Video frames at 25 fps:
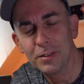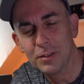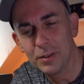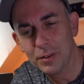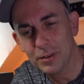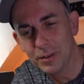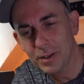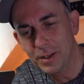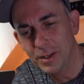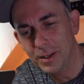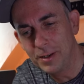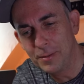So
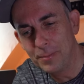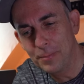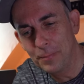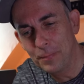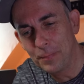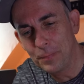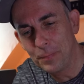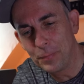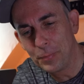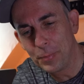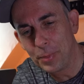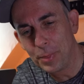um,
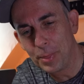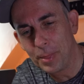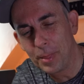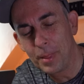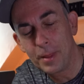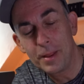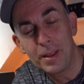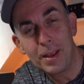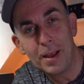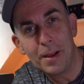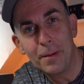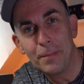
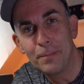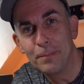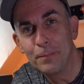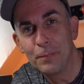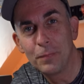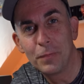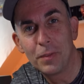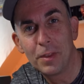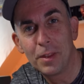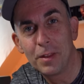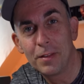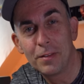yeah,
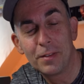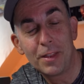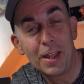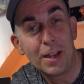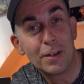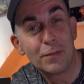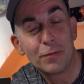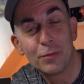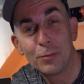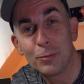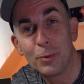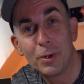
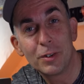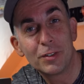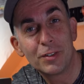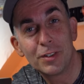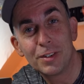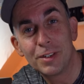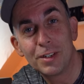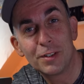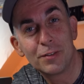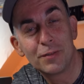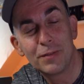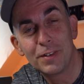thanks for
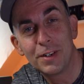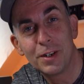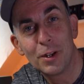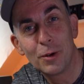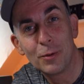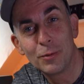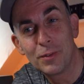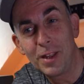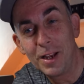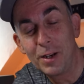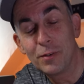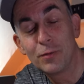watching this
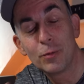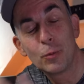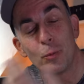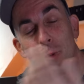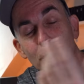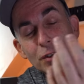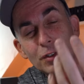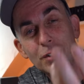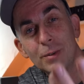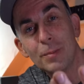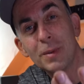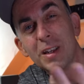video. Thanks for
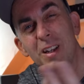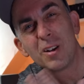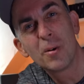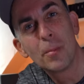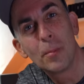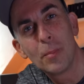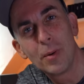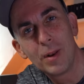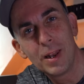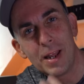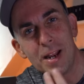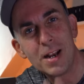watching me
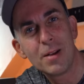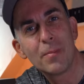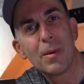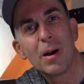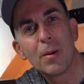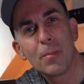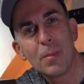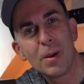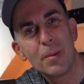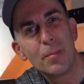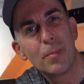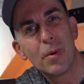complain
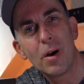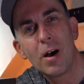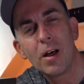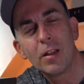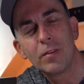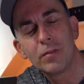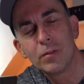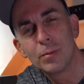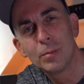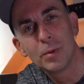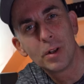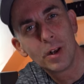about my
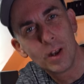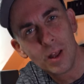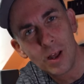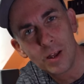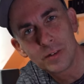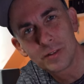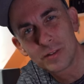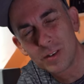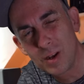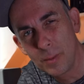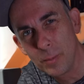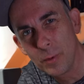bathroom the
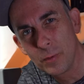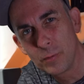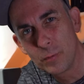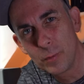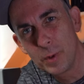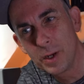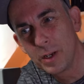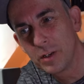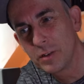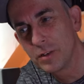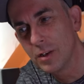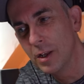last couple of
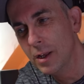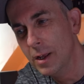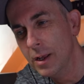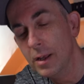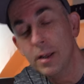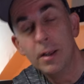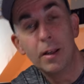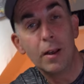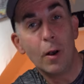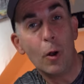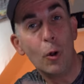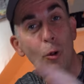weeks.
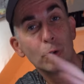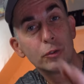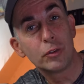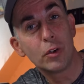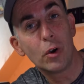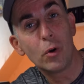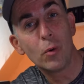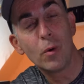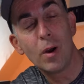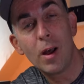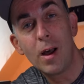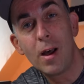
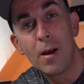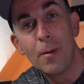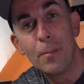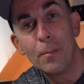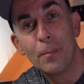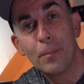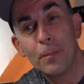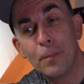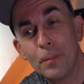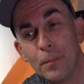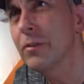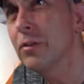Also,
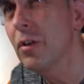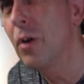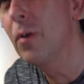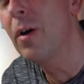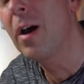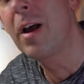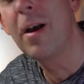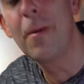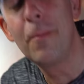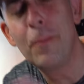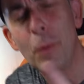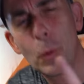um, so
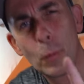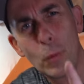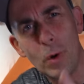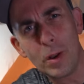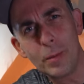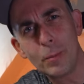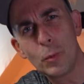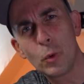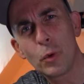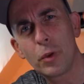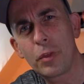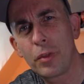um,
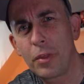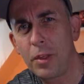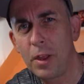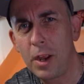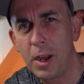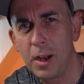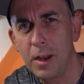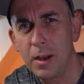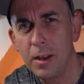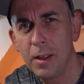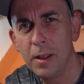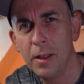one more
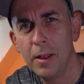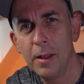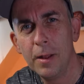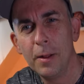thing.